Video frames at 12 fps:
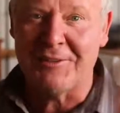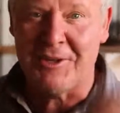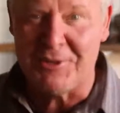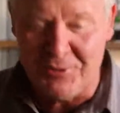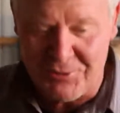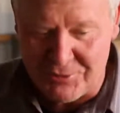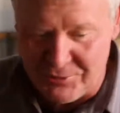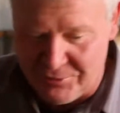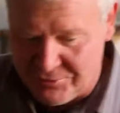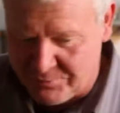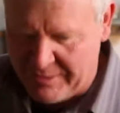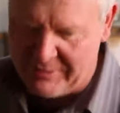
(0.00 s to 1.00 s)
I've got new
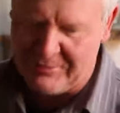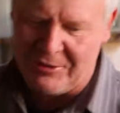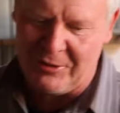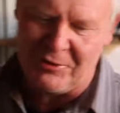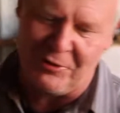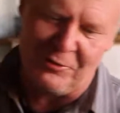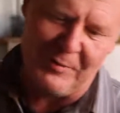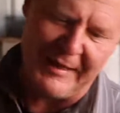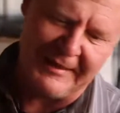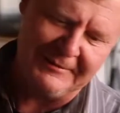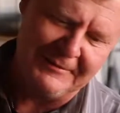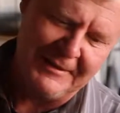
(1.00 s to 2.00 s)
screws. Well, they're not new,
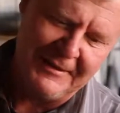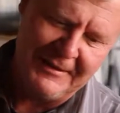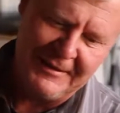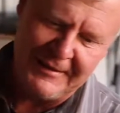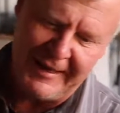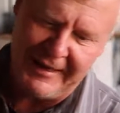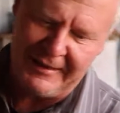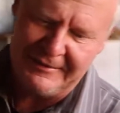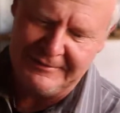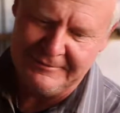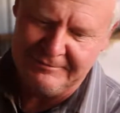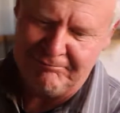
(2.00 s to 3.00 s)
but yeah,
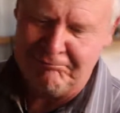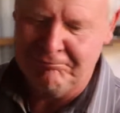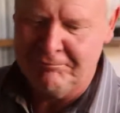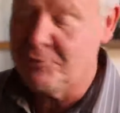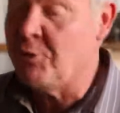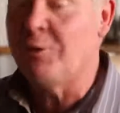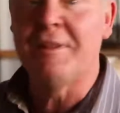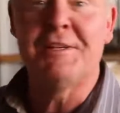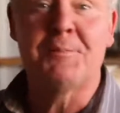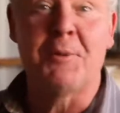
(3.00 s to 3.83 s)
new to this